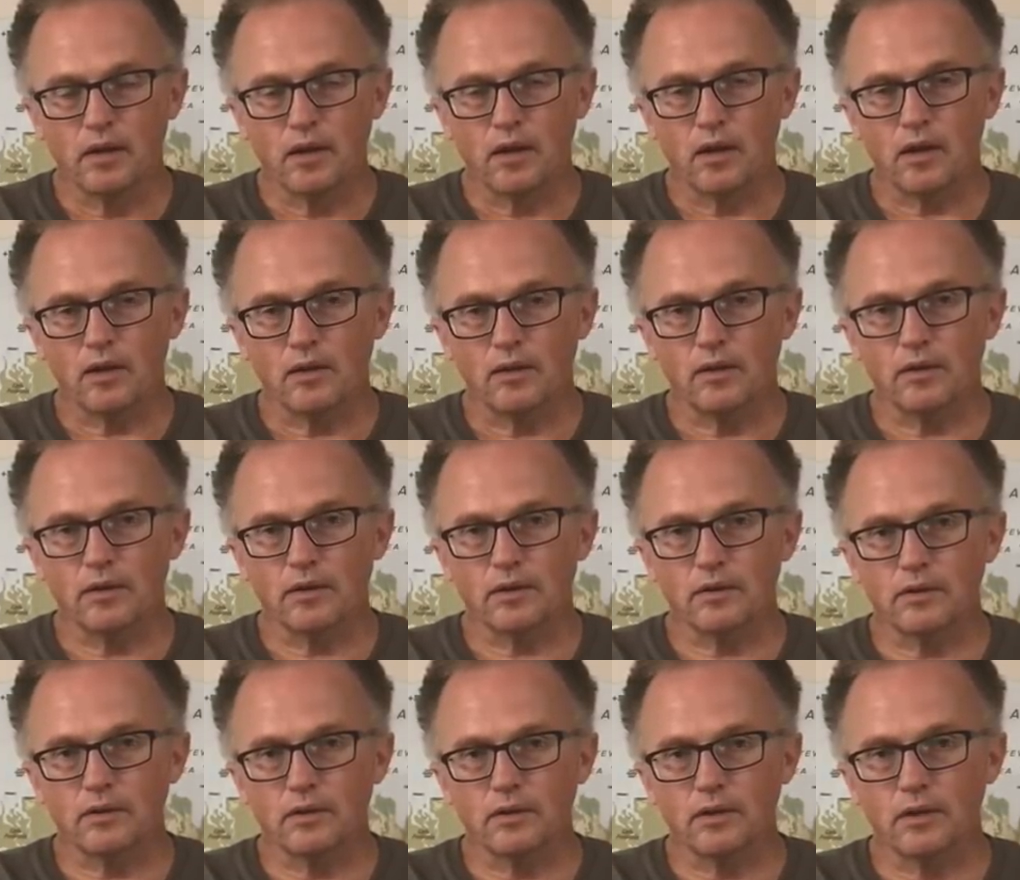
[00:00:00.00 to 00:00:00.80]
High
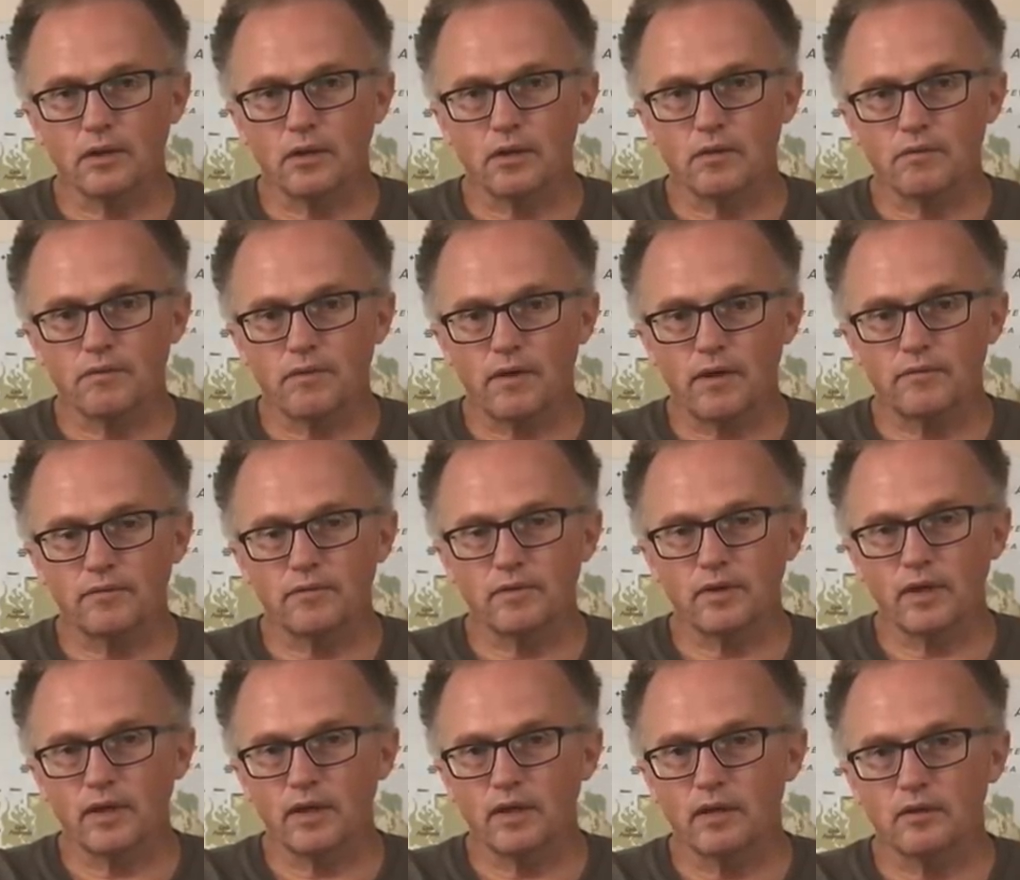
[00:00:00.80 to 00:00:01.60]
Arctic, five
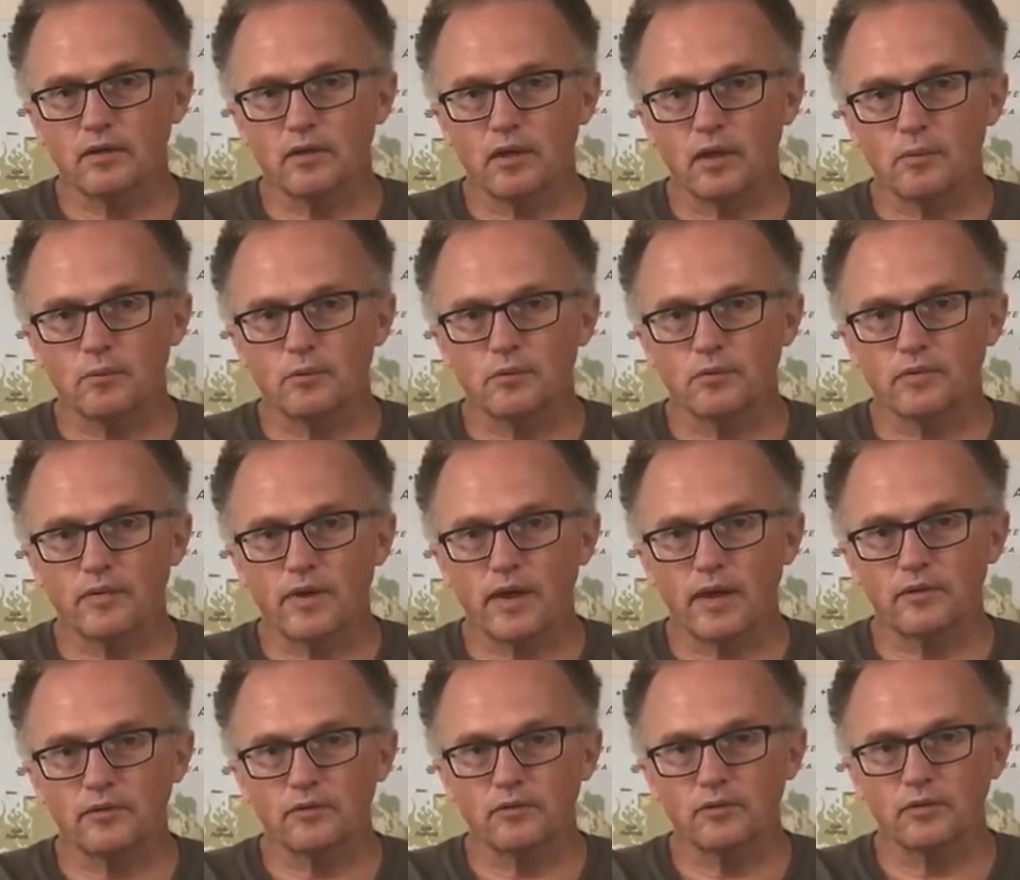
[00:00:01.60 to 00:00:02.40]
to eight times
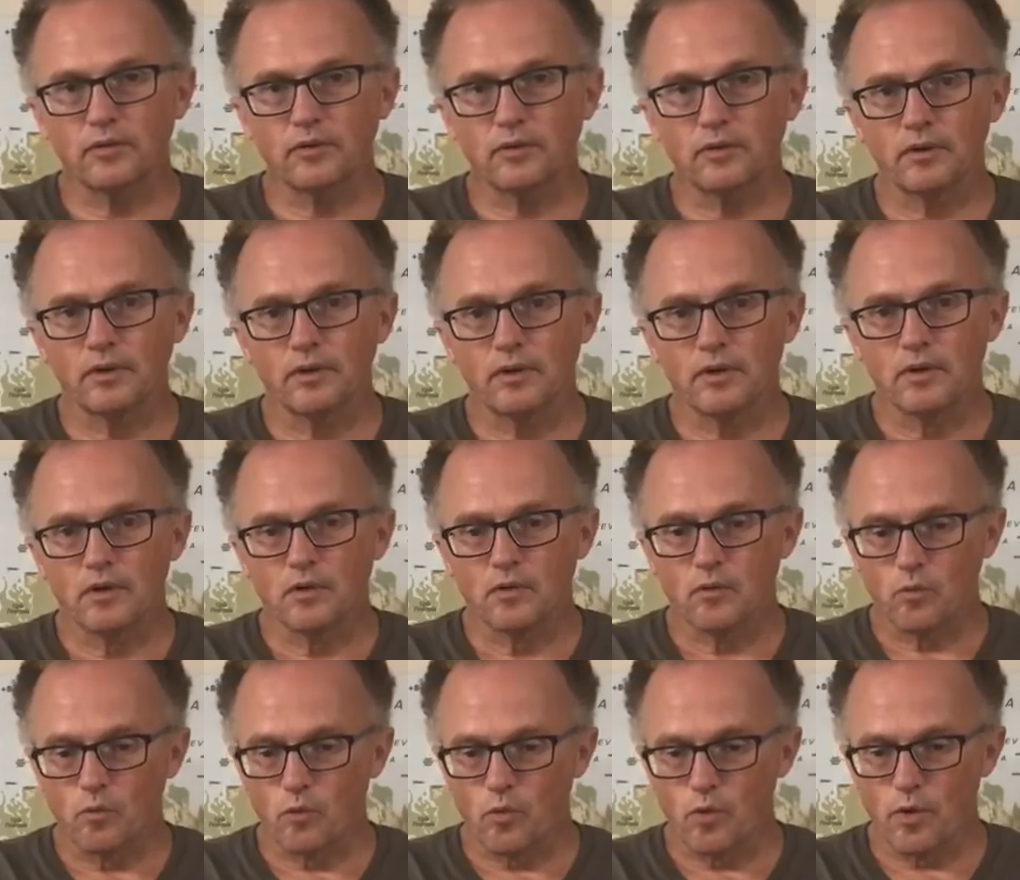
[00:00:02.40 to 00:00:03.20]
faster
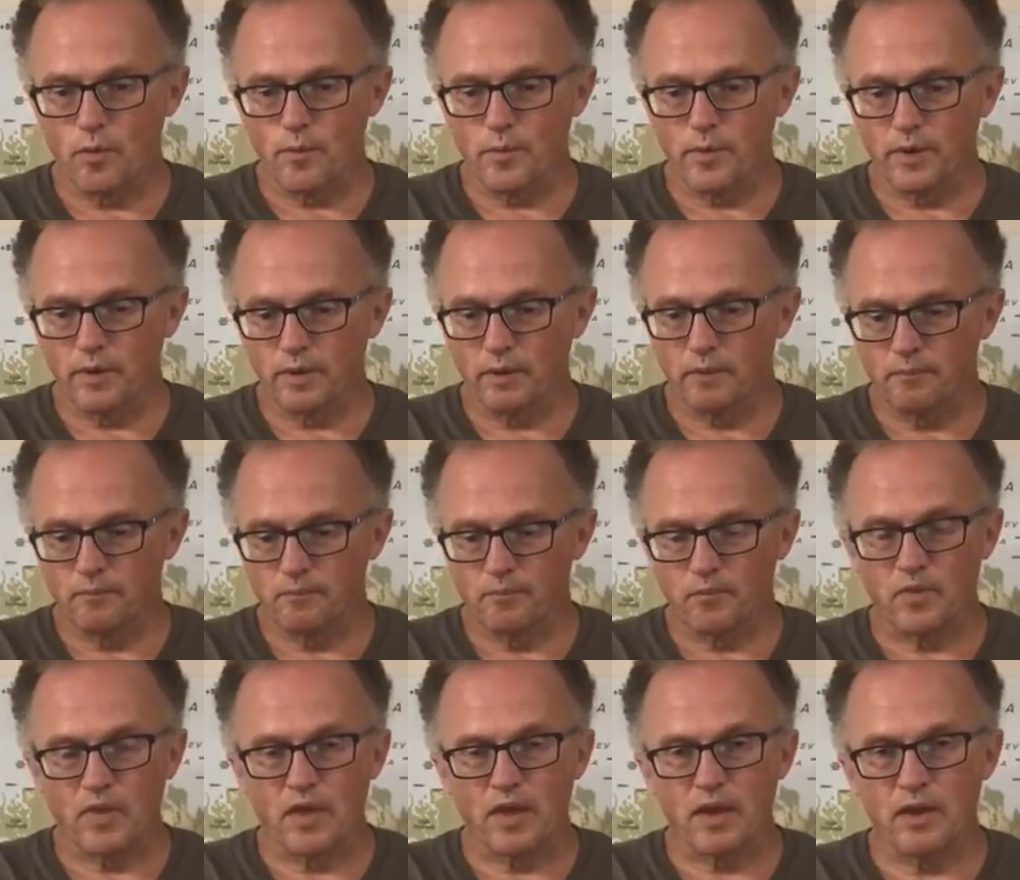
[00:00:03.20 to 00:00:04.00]
warming
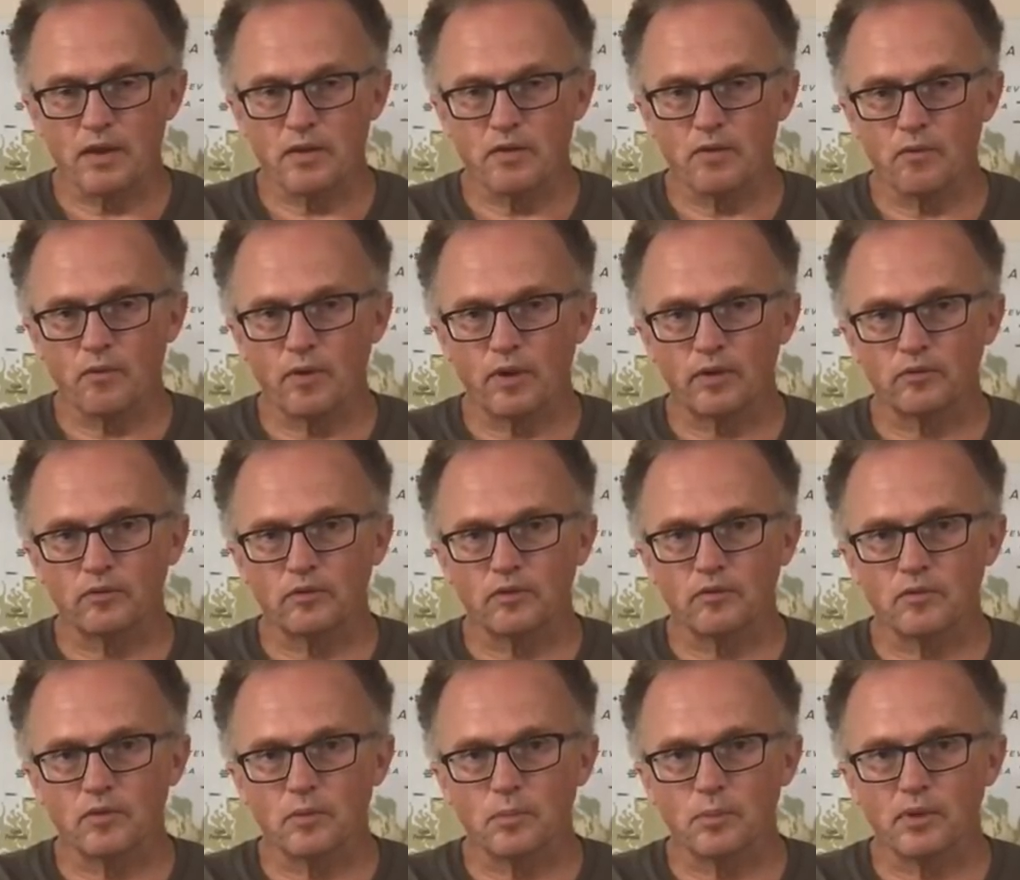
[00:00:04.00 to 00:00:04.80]
than the
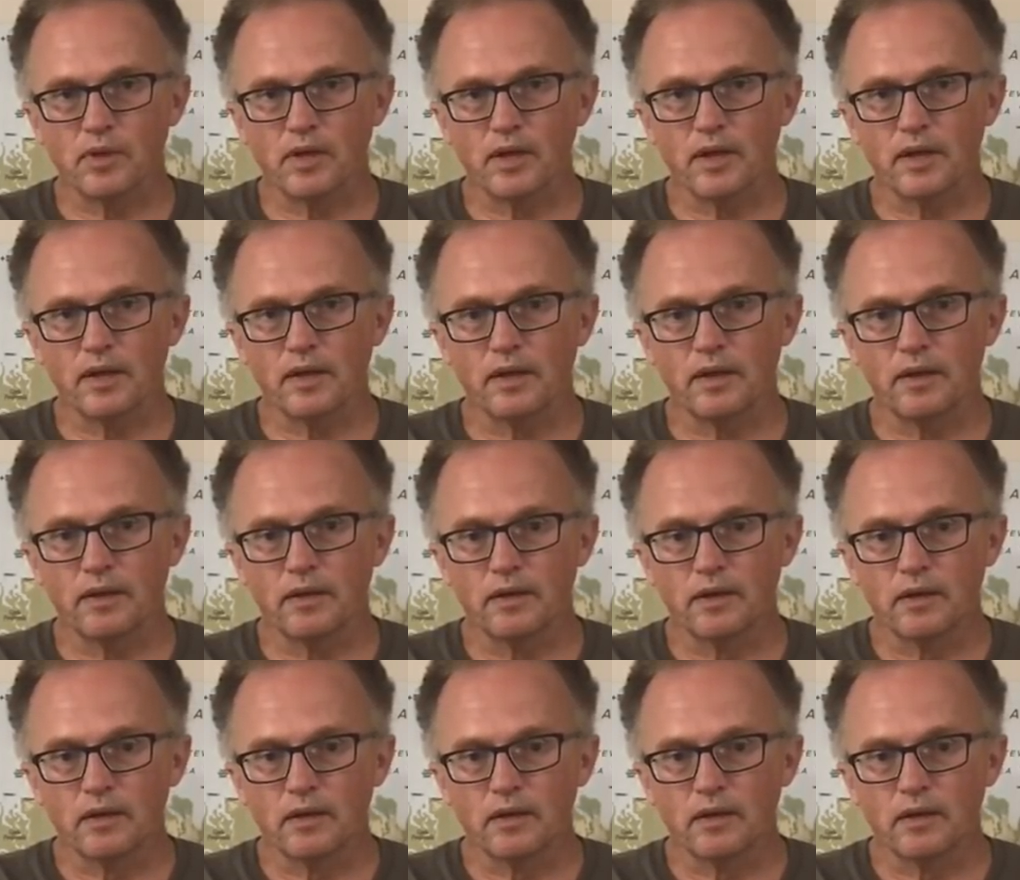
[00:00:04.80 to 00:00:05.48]
rest of the planet.